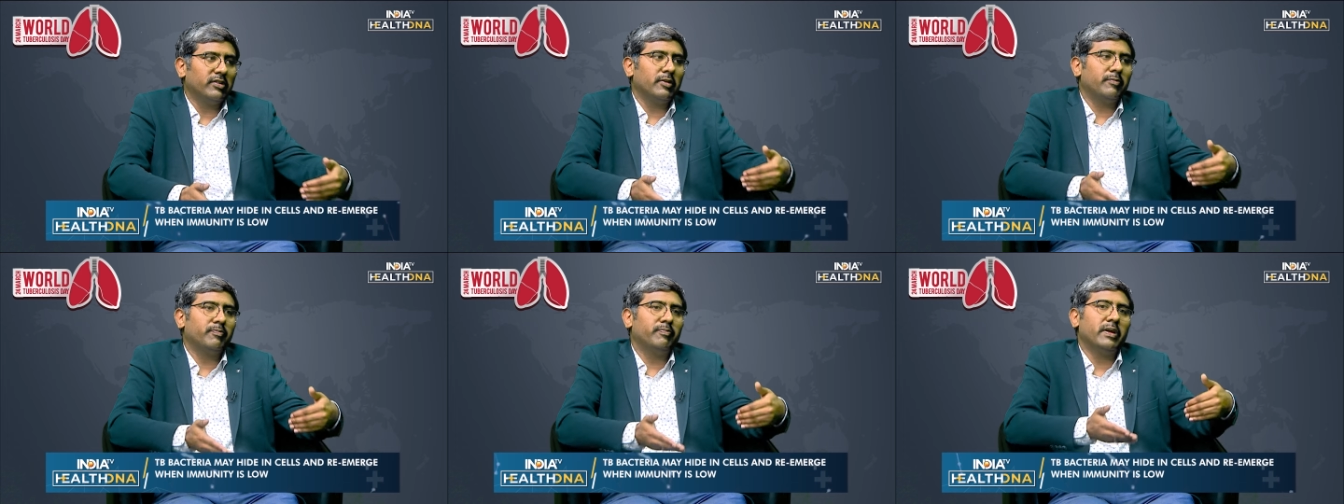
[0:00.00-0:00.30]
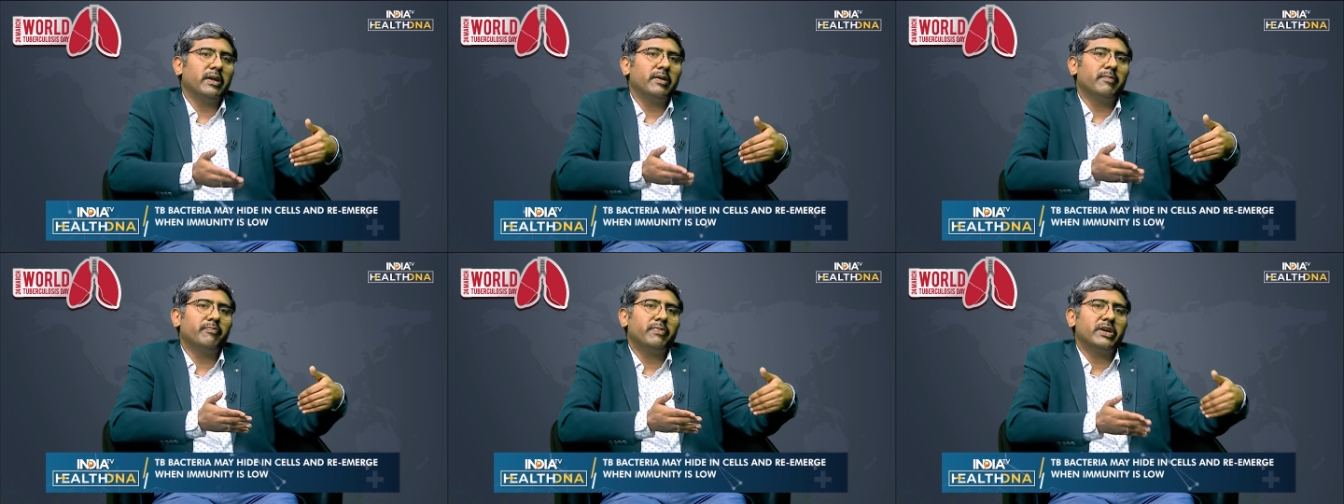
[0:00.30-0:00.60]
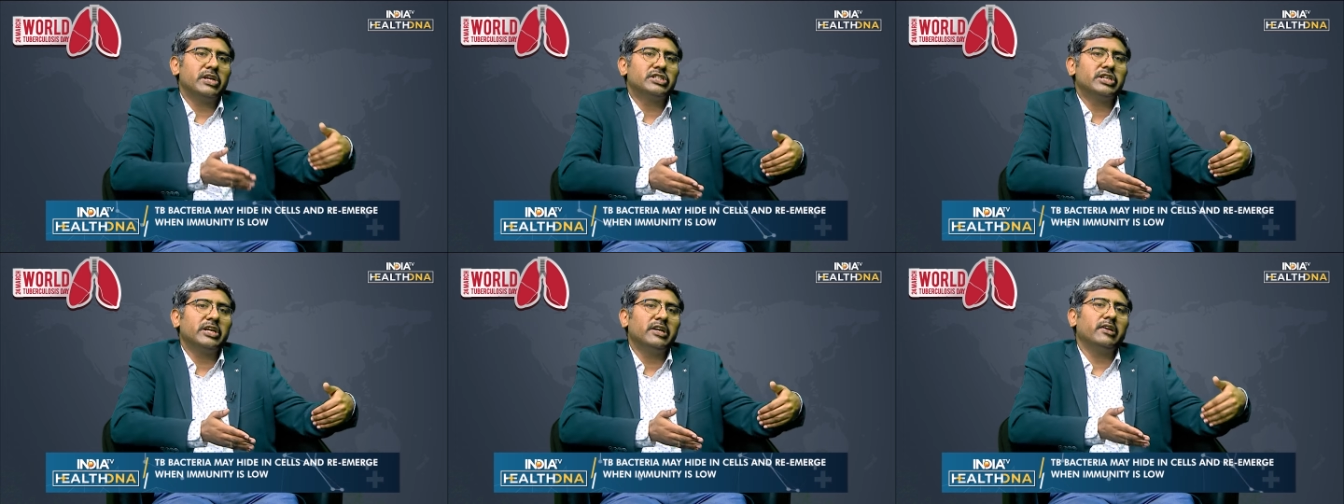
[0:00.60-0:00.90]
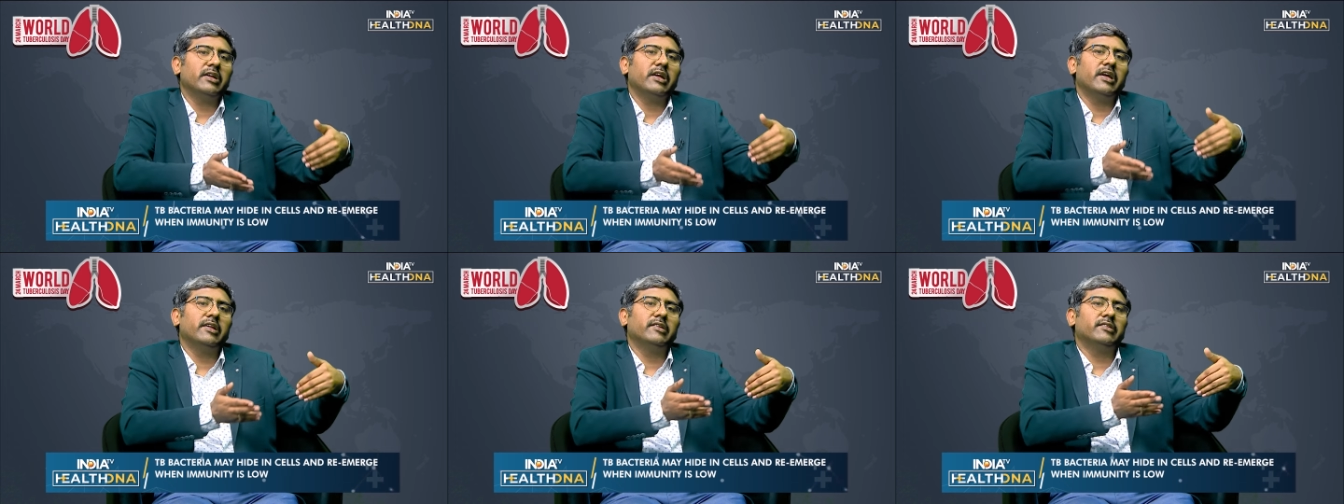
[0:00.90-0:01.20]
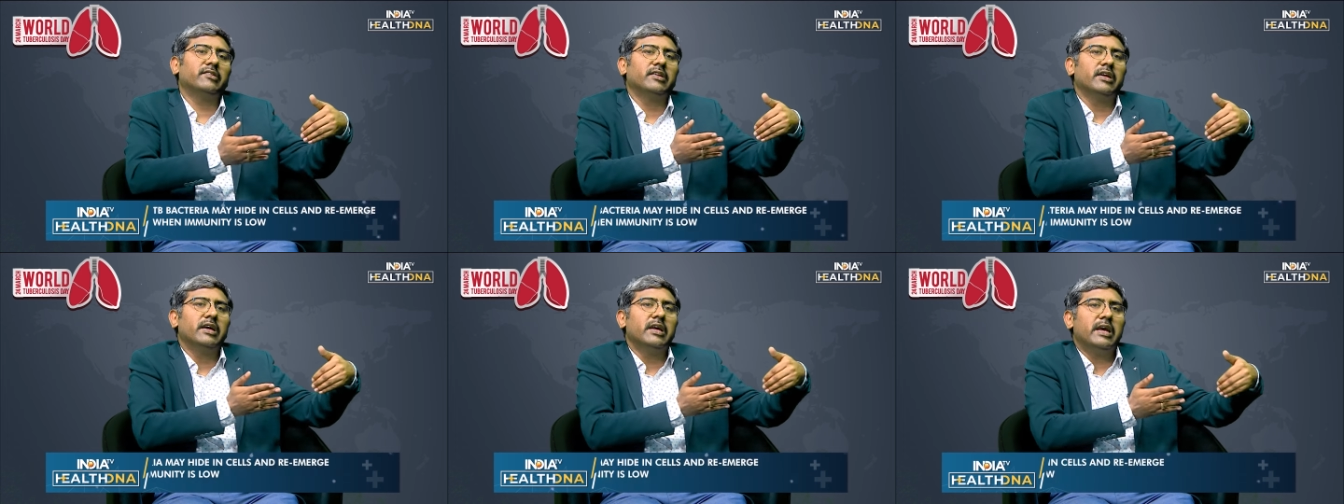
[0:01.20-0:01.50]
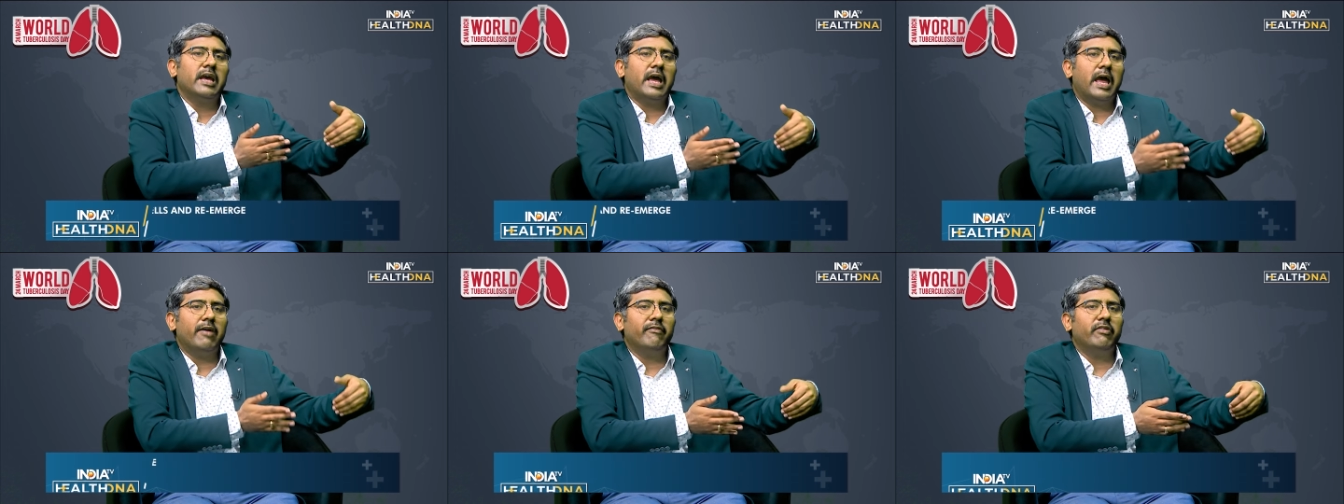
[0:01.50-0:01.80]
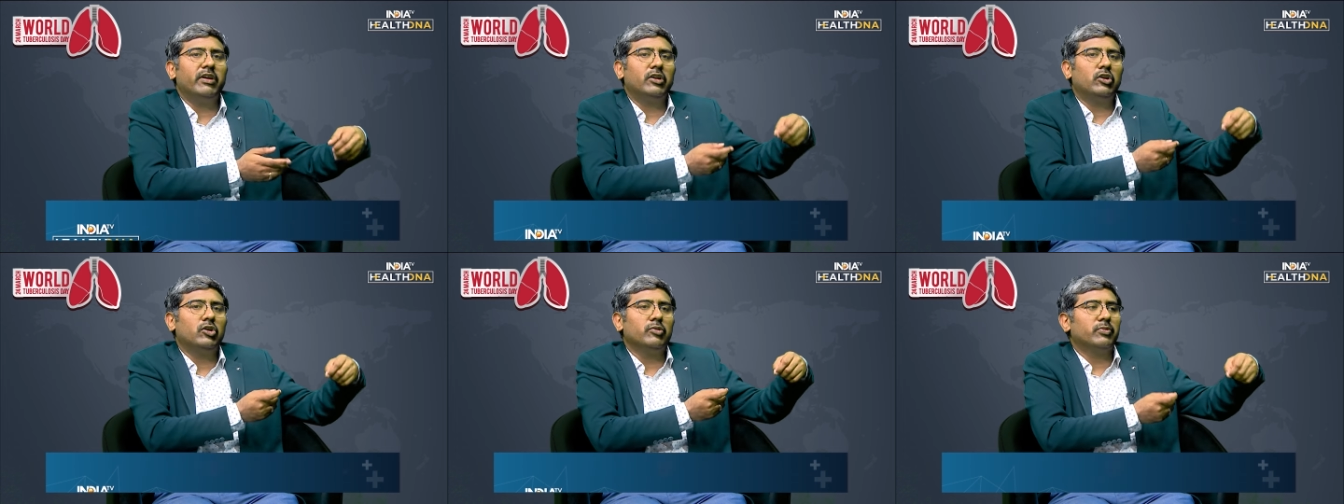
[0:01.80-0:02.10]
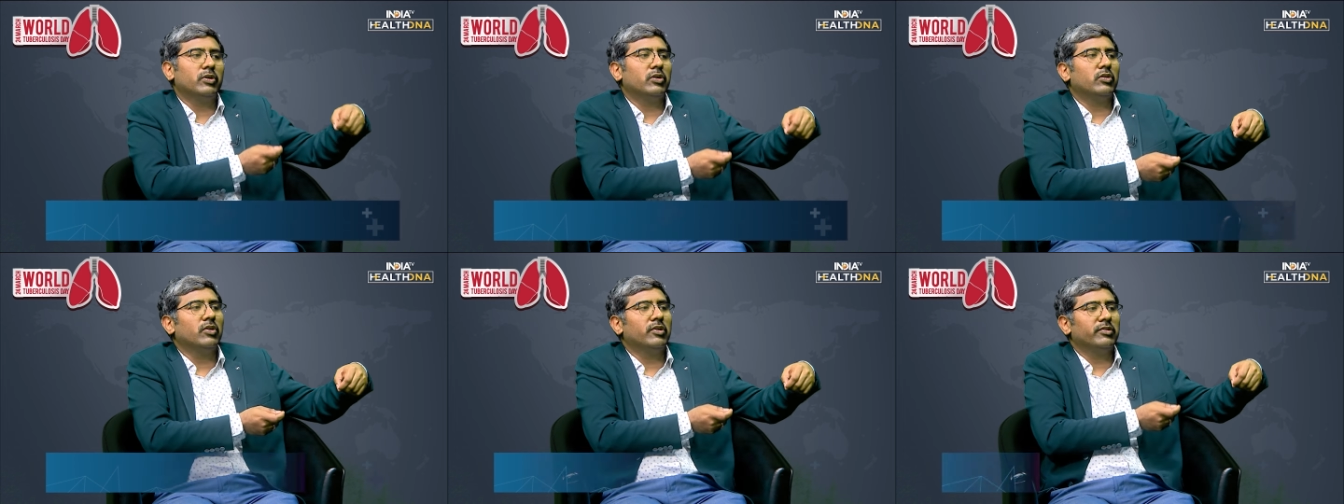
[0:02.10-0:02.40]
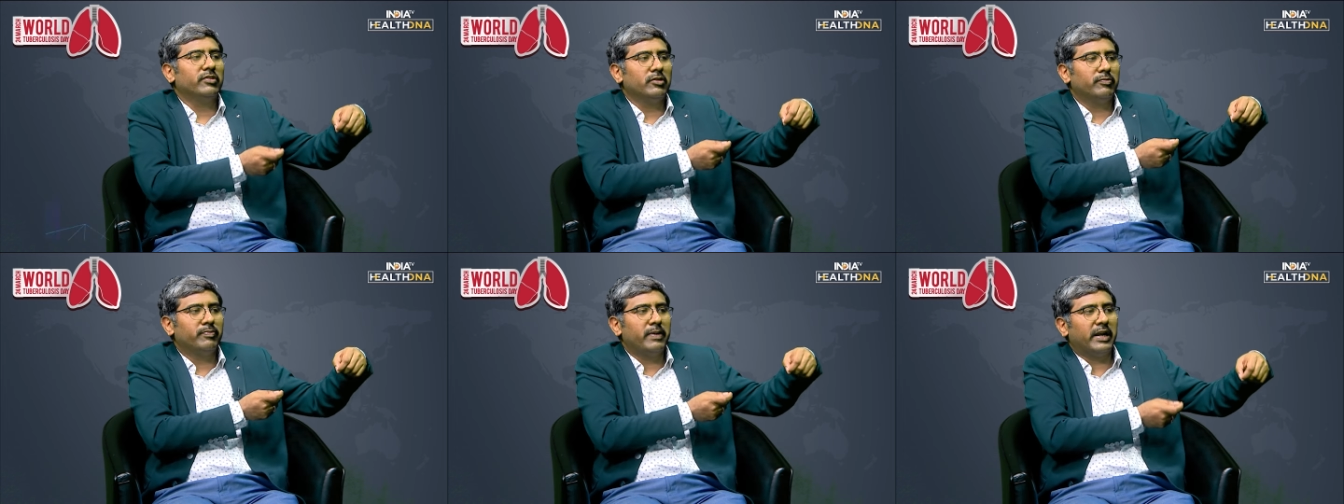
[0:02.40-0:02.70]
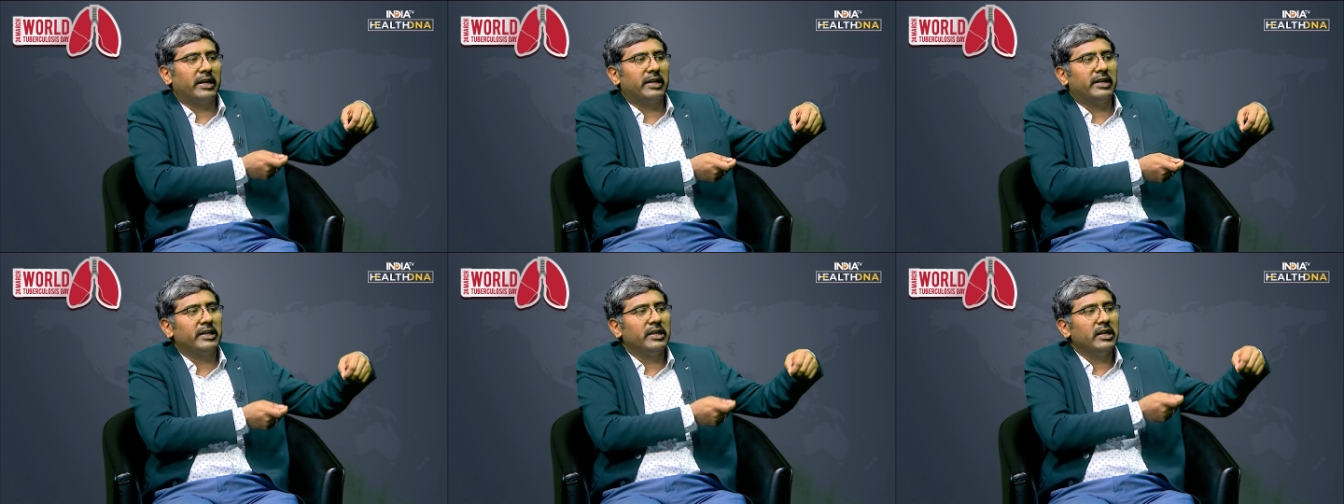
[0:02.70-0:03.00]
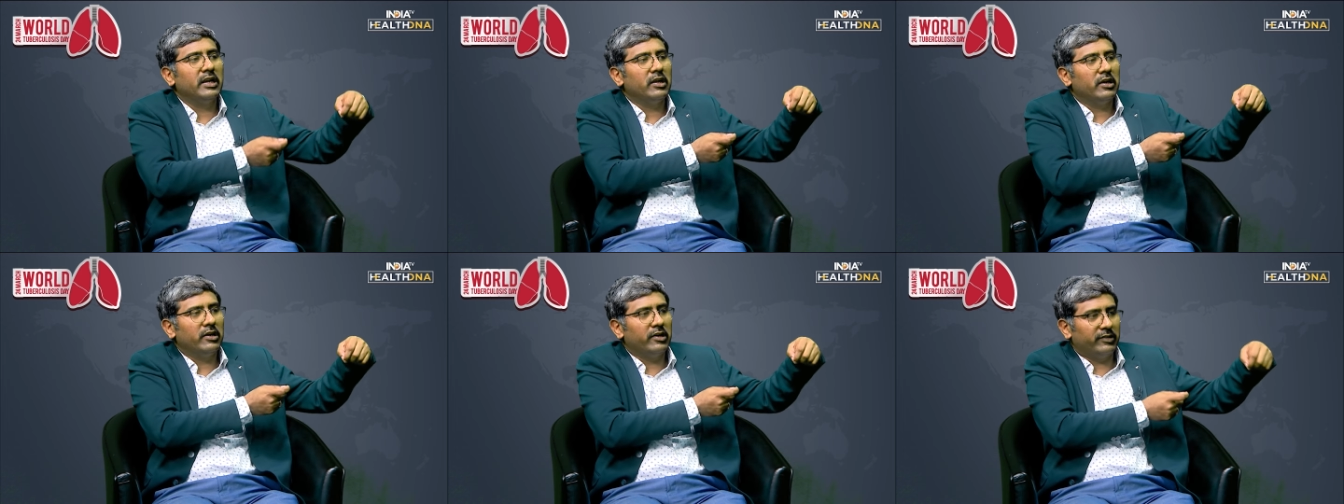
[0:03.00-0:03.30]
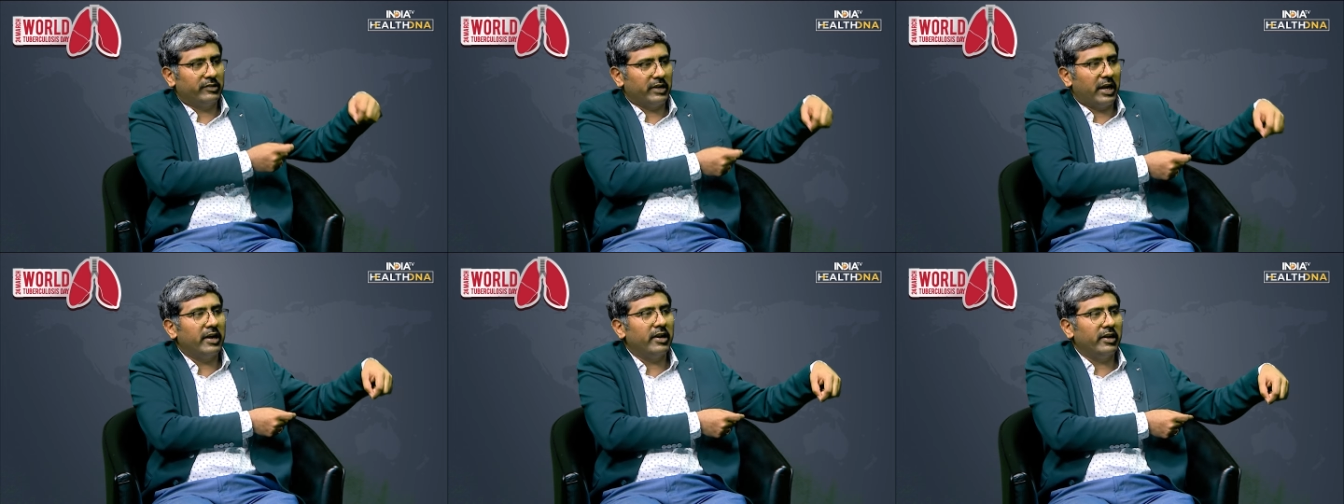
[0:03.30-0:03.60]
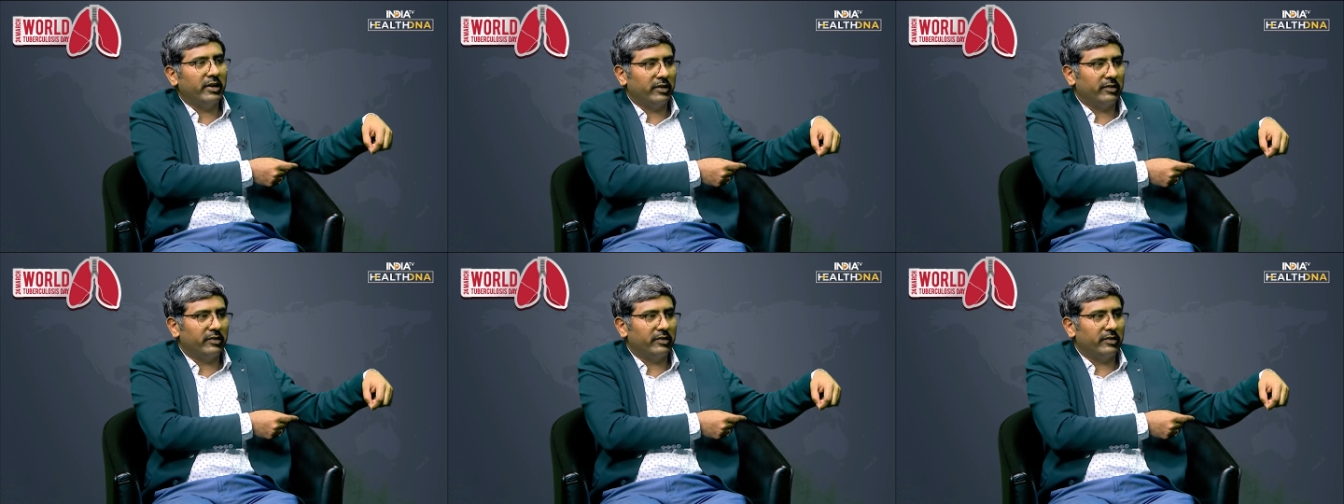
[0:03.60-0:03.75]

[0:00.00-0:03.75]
That pa patient is having tuberculosis bacteria residing